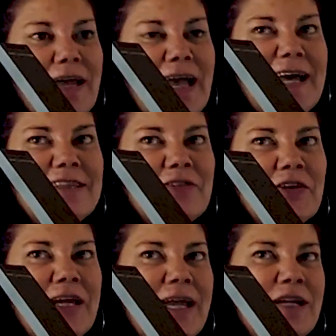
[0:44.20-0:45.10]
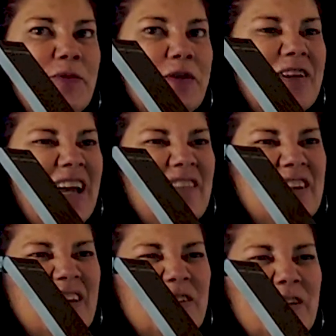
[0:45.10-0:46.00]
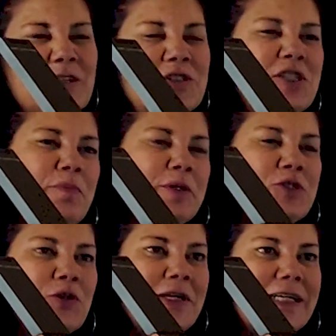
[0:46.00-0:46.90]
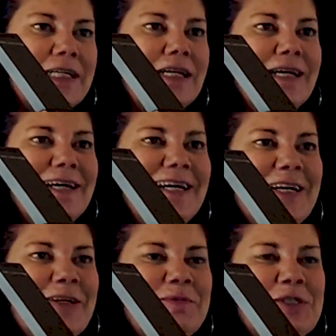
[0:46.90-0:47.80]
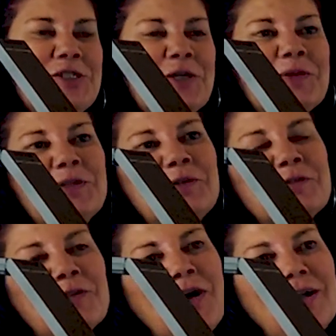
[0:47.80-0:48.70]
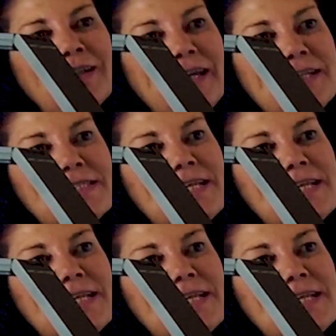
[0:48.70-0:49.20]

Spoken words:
At the very end, we even have another little tip and trick to share with you for the holidays.